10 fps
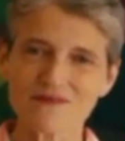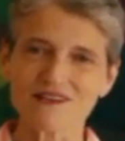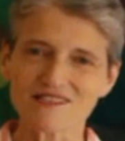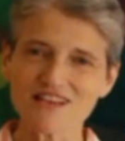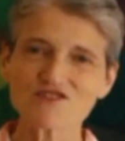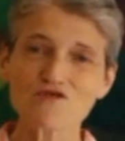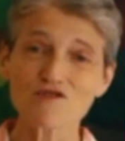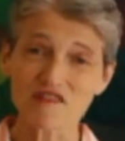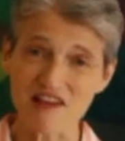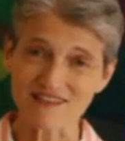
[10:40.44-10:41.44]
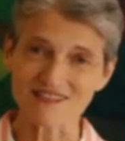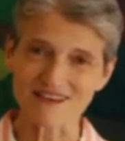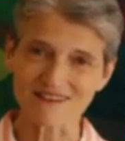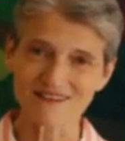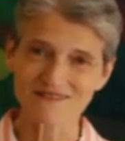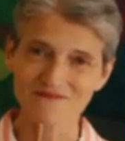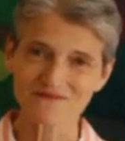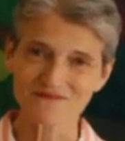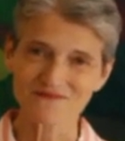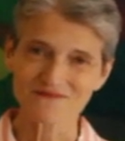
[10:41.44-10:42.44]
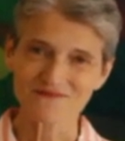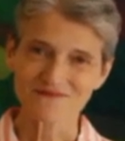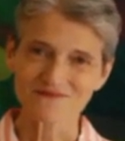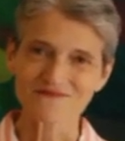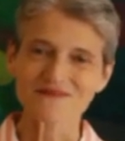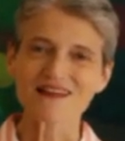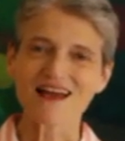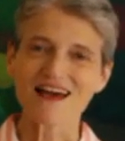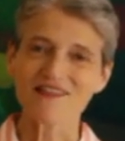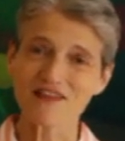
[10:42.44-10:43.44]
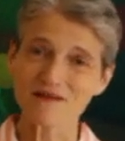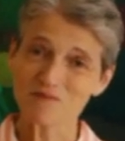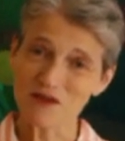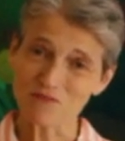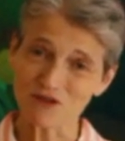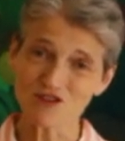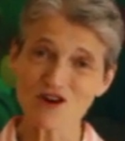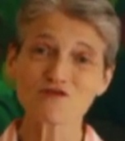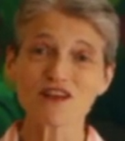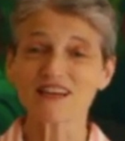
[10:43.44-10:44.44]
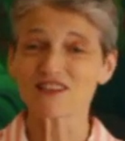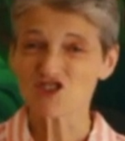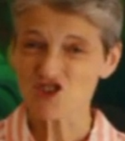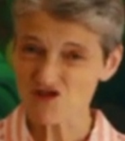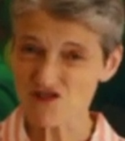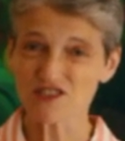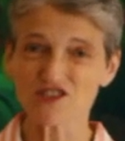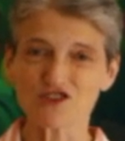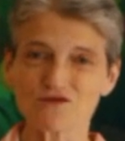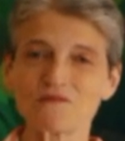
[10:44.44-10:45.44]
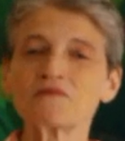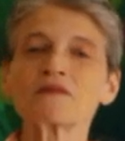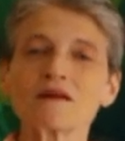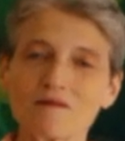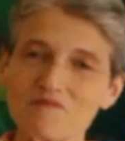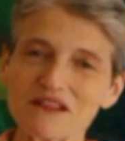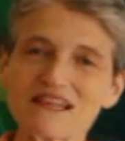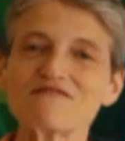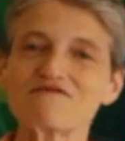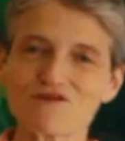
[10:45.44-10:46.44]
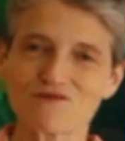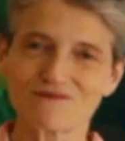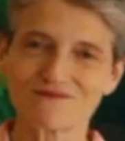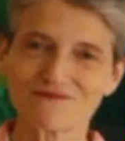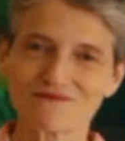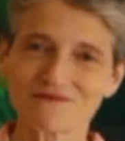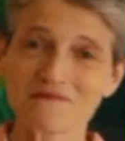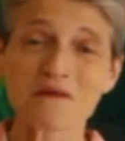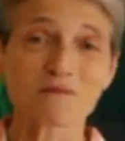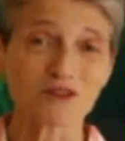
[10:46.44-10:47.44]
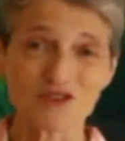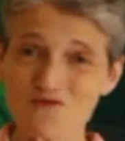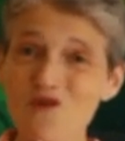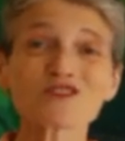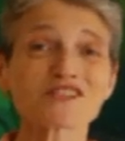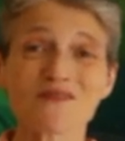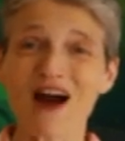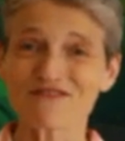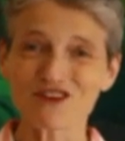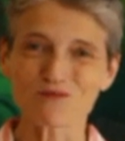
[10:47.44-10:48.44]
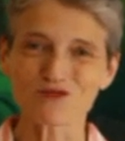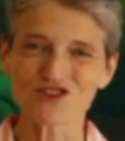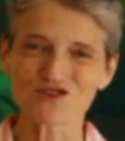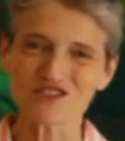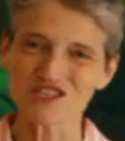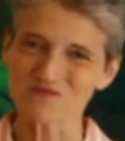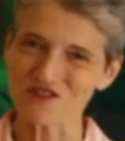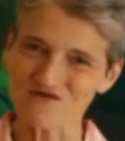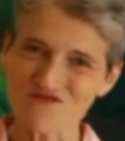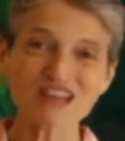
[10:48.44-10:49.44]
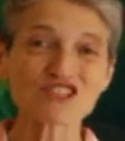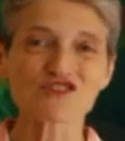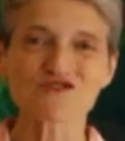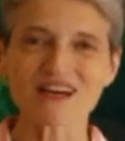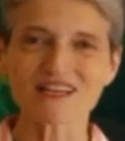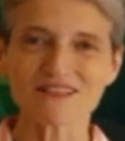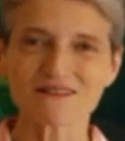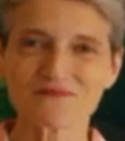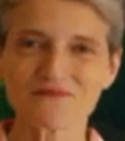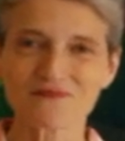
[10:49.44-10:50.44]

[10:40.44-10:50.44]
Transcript: because then you're authentic. And then people know they can trust you and believe you. But you also have an opportunity with the retrograde